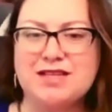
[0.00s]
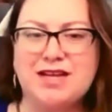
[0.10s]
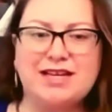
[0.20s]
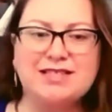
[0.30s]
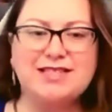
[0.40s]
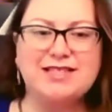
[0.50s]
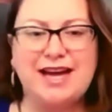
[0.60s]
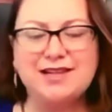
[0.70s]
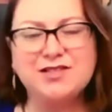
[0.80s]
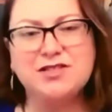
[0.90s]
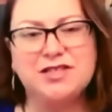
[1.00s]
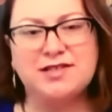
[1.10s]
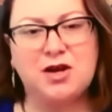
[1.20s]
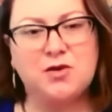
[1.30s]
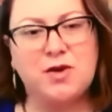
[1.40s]
I guess, to
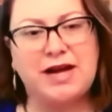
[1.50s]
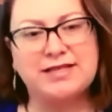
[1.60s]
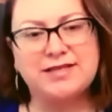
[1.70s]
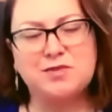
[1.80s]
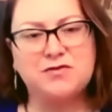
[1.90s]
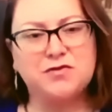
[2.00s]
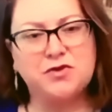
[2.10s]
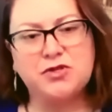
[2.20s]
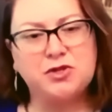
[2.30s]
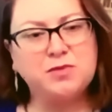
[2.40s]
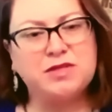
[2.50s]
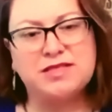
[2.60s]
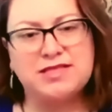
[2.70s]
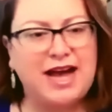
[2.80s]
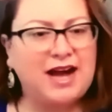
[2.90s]
exercise our rights to be full humans,
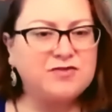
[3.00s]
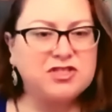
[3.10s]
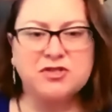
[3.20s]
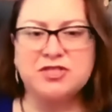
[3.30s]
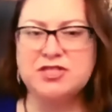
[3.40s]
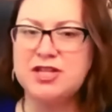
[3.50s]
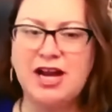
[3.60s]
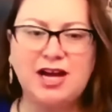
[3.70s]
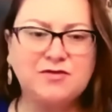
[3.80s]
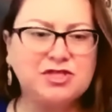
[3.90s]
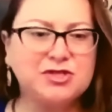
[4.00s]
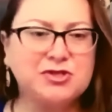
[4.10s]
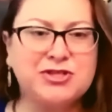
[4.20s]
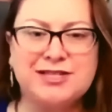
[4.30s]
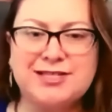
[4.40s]
to have children, to not have
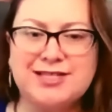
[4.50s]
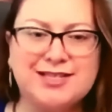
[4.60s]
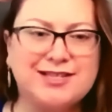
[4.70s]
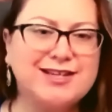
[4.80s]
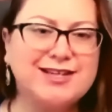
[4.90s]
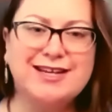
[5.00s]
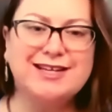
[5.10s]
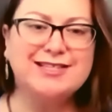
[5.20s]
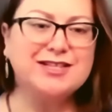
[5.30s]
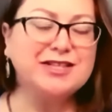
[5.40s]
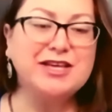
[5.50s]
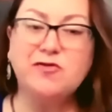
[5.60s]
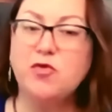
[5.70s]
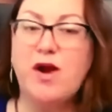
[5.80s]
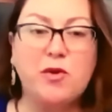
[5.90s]
children, to to live
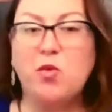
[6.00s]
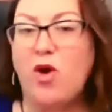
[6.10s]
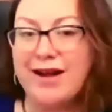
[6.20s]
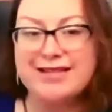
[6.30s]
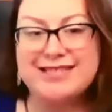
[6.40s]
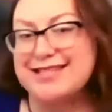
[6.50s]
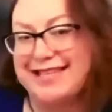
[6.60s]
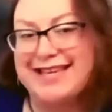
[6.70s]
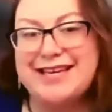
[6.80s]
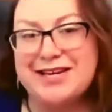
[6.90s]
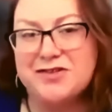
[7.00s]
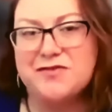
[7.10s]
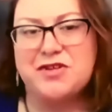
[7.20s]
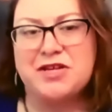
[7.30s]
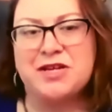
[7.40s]
where we want to
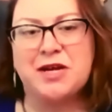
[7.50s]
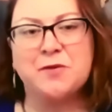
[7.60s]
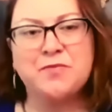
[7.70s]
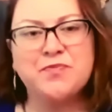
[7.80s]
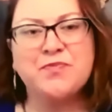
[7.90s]
live. You know.